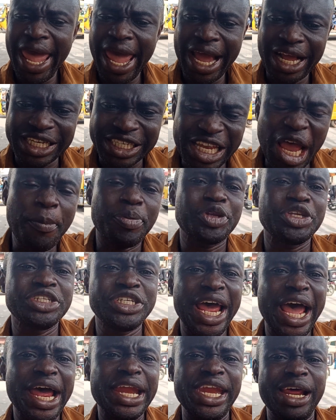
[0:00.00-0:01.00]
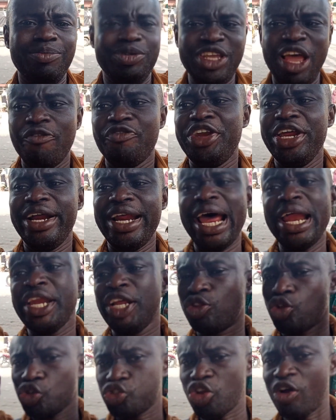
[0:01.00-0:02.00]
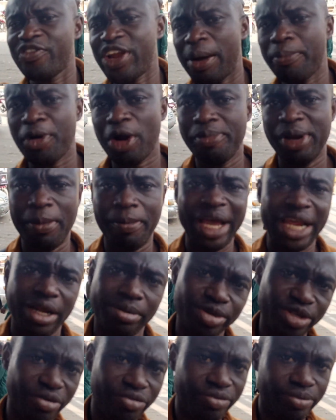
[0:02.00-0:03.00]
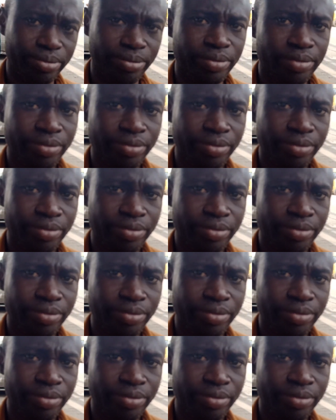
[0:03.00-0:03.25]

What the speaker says: Except they themselves, they're ready to solve that problem by themselves.